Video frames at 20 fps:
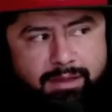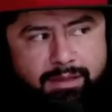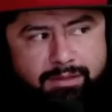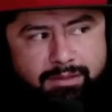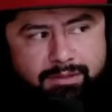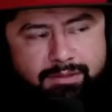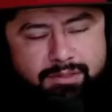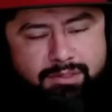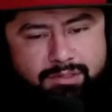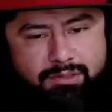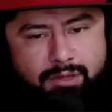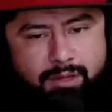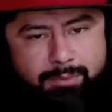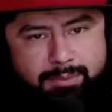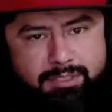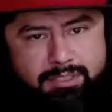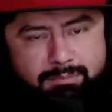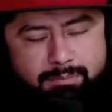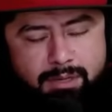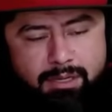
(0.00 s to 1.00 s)
in the
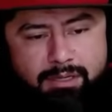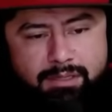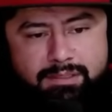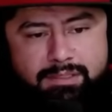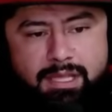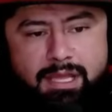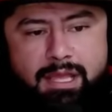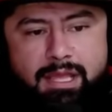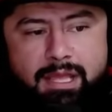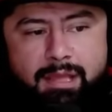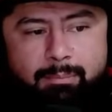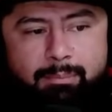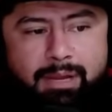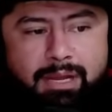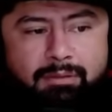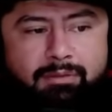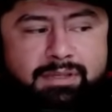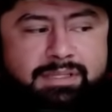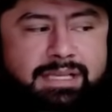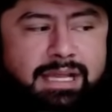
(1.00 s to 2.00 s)
descriptions box. But
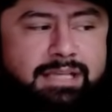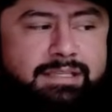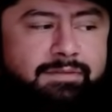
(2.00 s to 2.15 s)
anyways, guys,